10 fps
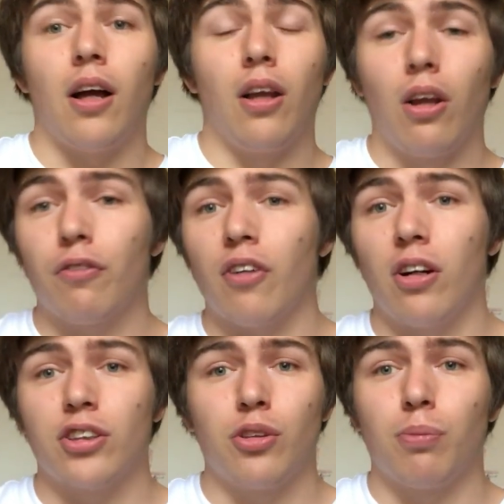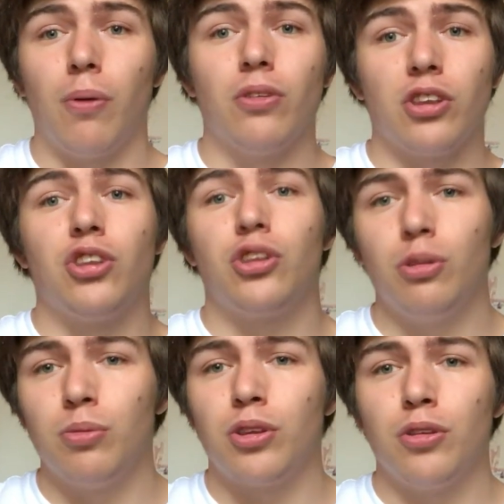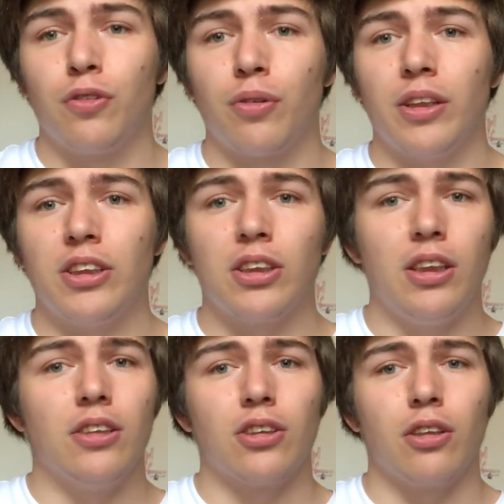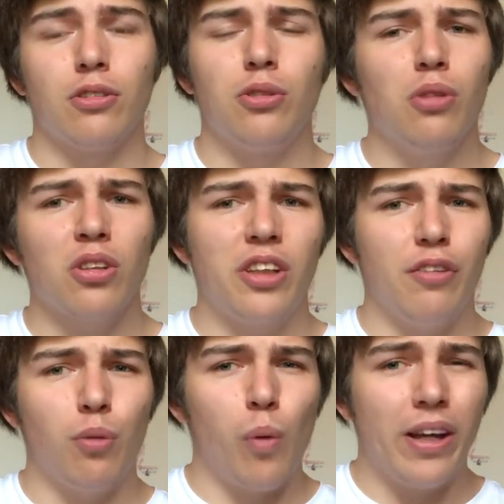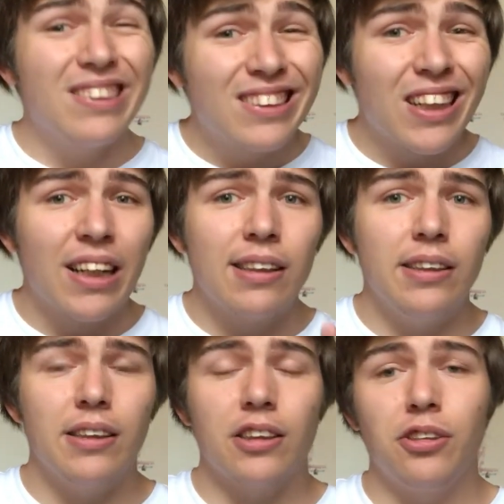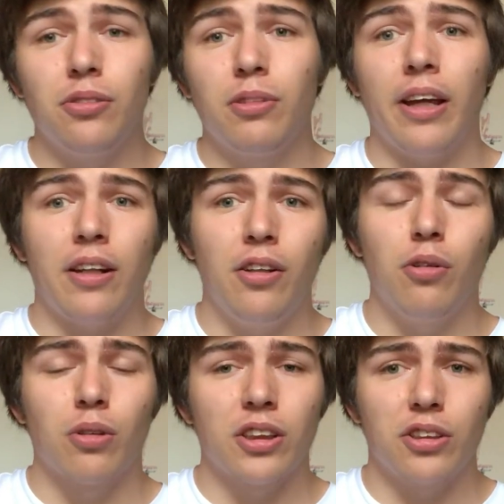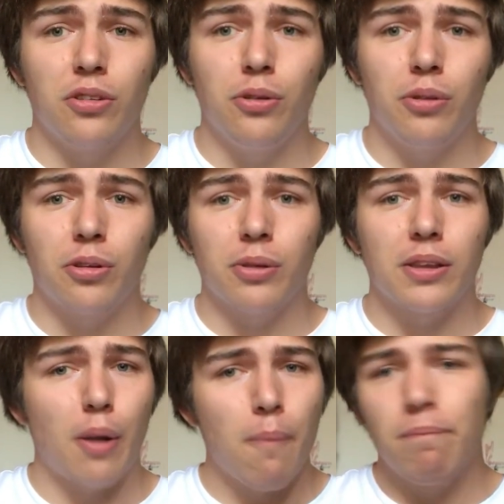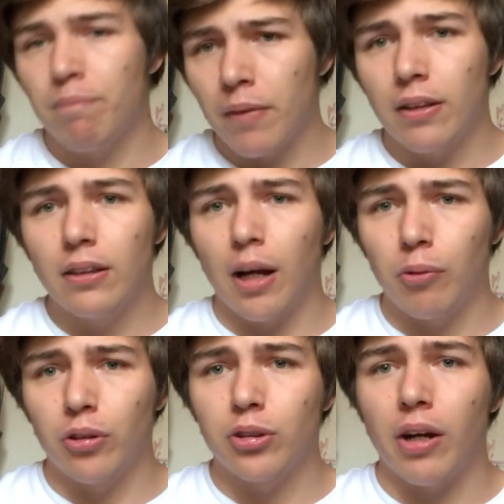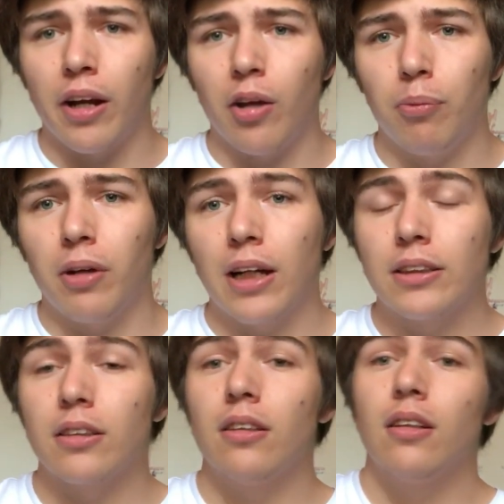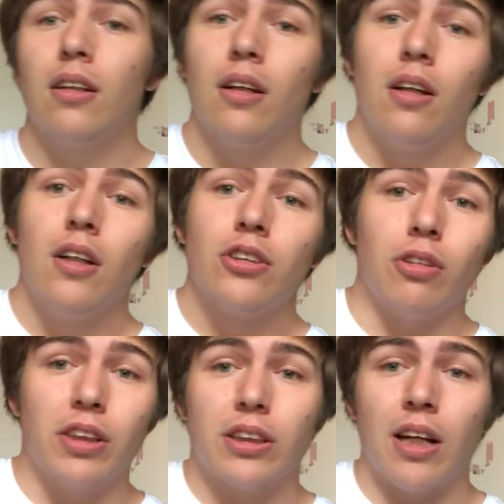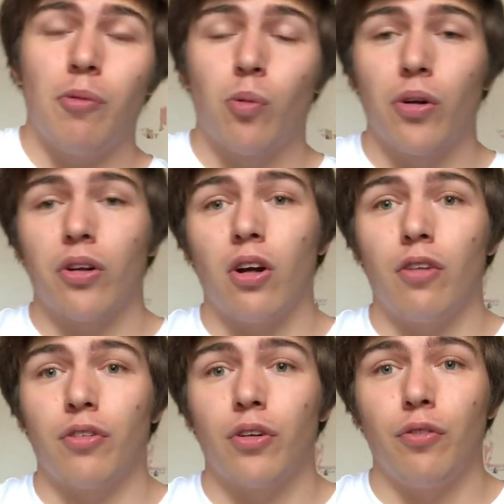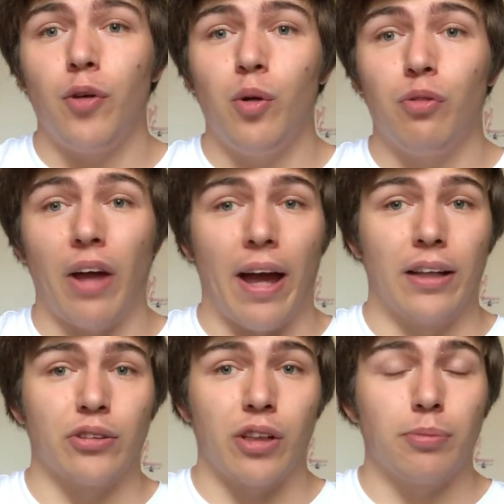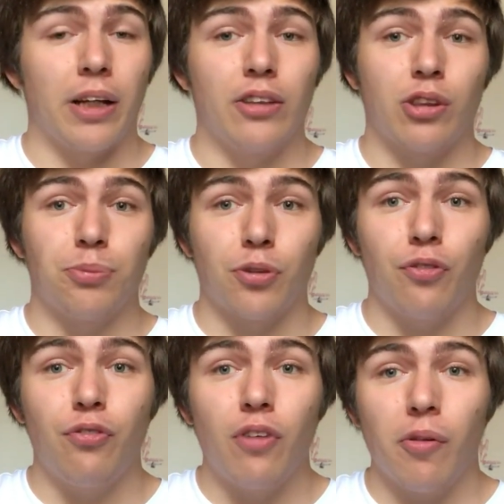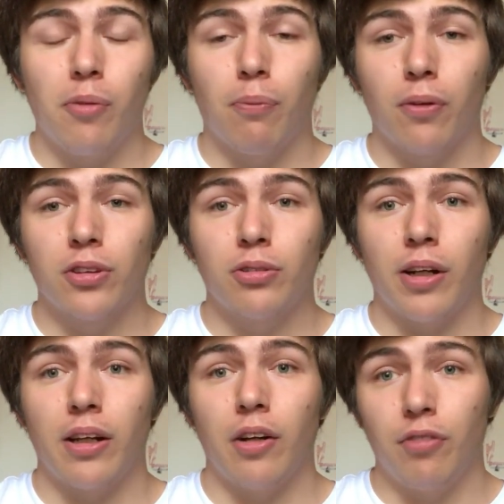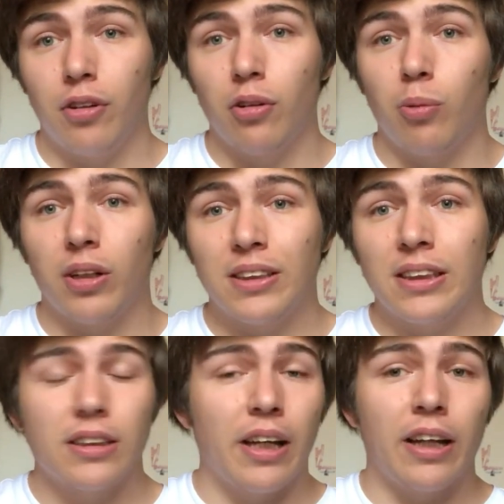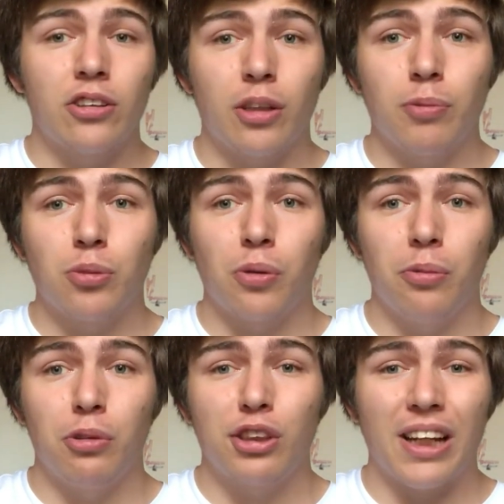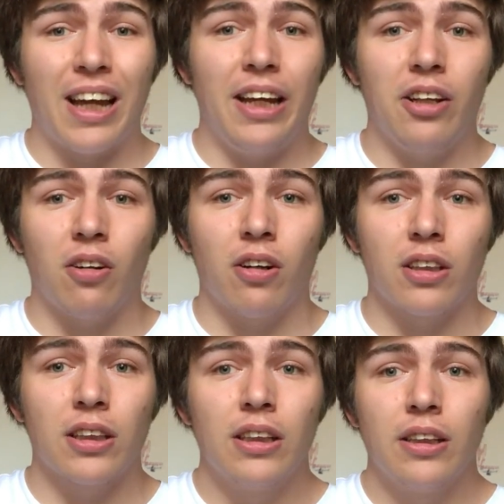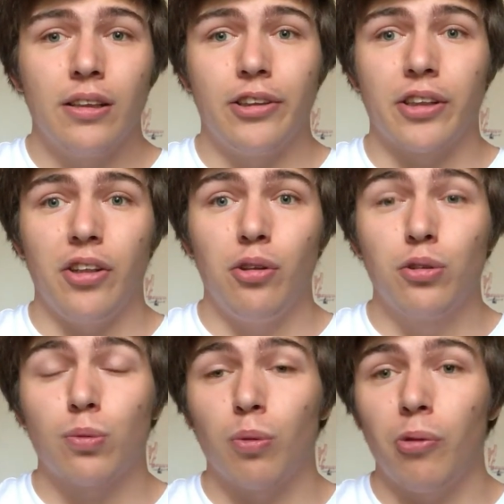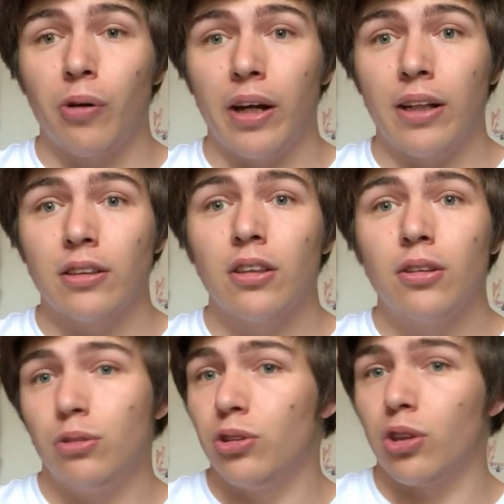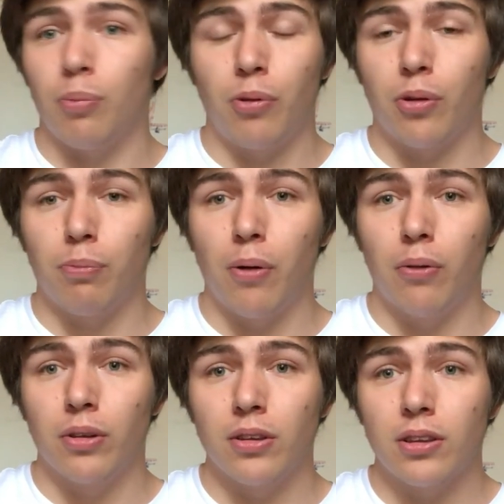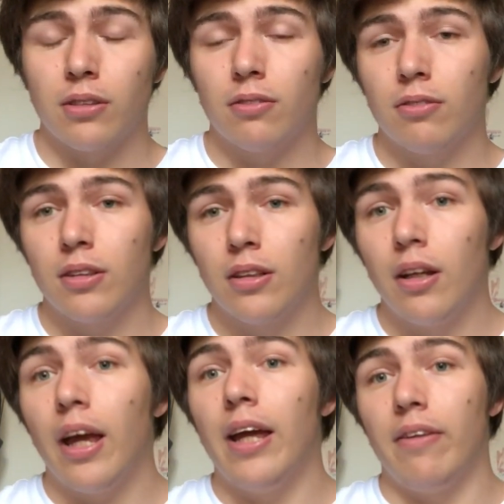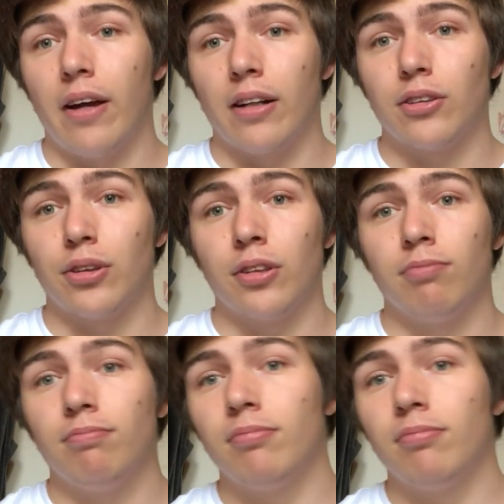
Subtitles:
A lot of cards your opponent assumes you've already seen, so do not give away entirely that you're getting new or that you're new into it. I'm gonna try and help you guys. So this time we're going to cover a few of the hand traps. Hand traps are very important right now. If you don't know what it is, a hand trap is pretty much any card that you can use from your hand to stop your opponent in their turn.